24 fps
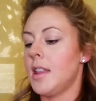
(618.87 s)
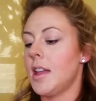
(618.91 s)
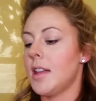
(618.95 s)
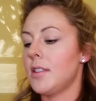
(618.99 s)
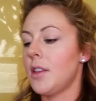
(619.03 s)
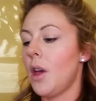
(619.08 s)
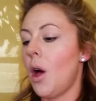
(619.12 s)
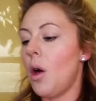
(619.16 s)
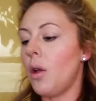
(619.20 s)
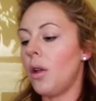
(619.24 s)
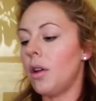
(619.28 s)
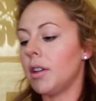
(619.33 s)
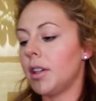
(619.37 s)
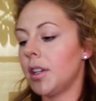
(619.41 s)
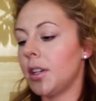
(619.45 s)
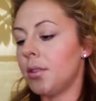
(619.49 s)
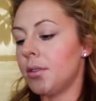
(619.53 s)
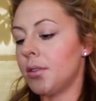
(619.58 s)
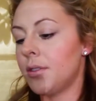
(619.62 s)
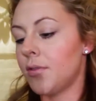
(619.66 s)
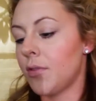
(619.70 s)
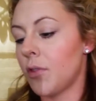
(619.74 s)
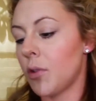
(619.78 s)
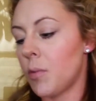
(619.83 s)
That's all I'll
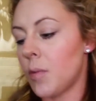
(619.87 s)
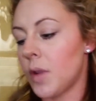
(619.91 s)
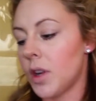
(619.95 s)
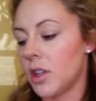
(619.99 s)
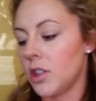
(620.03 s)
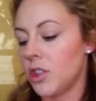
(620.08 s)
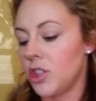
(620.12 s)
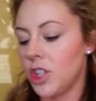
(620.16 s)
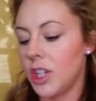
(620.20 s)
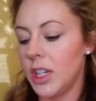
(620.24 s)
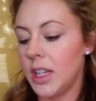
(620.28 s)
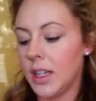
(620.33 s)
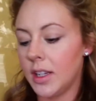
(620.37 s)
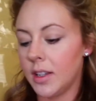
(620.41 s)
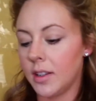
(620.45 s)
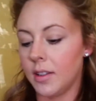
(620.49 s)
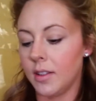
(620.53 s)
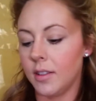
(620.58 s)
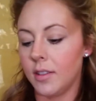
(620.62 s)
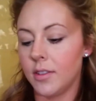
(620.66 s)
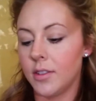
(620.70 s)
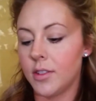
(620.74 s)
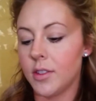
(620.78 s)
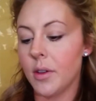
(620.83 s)
use for one cheek.
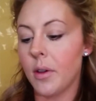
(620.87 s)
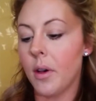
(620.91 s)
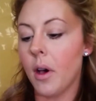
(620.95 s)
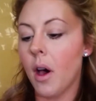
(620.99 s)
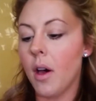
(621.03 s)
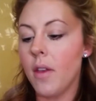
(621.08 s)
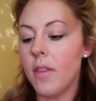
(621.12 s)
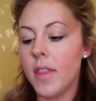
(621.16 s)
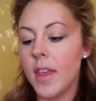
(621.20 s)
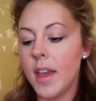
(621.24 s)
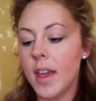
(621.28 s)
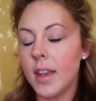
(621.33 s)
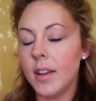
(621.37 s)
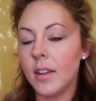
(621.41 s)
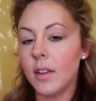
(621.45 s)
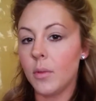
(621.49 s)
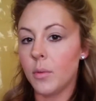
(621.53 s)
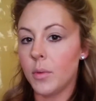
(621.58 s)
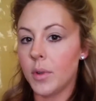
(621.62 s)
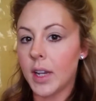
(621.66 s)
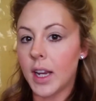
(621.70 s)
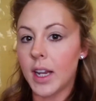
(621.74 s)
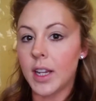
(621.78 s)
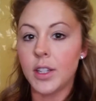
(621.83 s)
So then
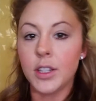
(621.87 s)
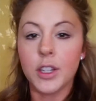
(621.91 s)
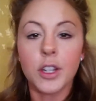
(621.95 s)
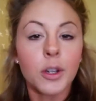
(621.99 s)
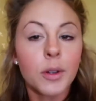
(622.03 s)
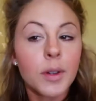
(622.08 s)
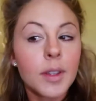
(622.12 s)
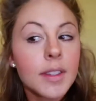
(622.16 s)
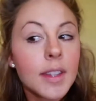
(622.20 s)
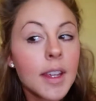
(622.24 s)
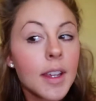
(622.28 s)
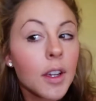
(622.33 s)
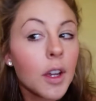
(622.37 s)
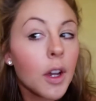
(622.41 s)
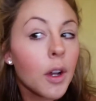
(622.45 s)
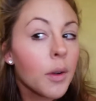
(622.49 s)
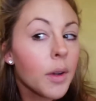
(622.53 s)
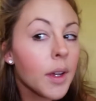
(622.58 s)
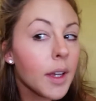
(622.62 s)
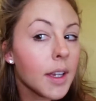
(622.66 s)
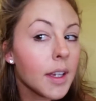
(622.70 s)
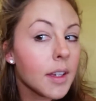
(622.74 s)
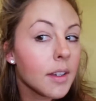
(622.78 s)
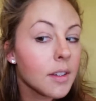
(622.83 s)
what I do is I go
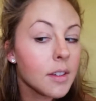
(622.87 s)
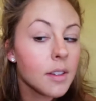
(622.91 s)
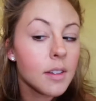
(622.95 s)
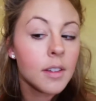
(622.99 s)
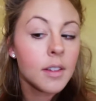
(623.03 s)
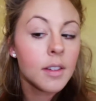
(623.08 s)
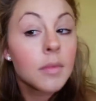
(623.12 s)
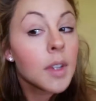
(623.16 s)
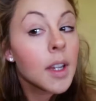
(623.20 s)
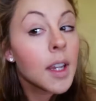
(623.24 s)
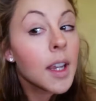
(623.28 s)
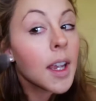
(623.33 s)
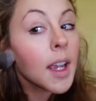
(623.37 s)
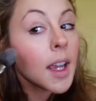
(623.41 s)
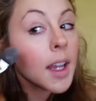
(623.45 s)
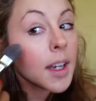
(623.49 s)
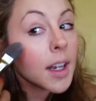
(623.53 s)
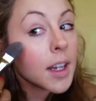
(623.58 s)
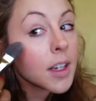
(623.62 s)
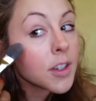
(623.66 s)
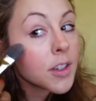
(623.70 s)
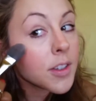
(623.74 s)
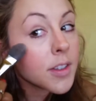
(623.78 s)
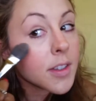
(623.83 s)
in and
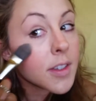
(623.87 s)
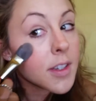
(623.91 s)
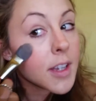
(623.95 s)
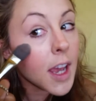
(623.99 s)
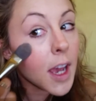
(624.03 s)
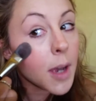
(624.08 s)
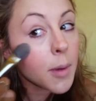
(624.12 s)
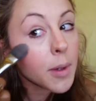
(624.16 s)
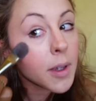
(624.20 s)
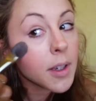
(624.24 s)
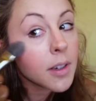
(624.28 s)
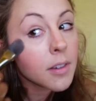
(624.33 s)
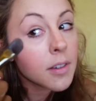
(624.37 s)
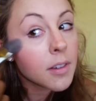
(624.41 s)
I just dab it.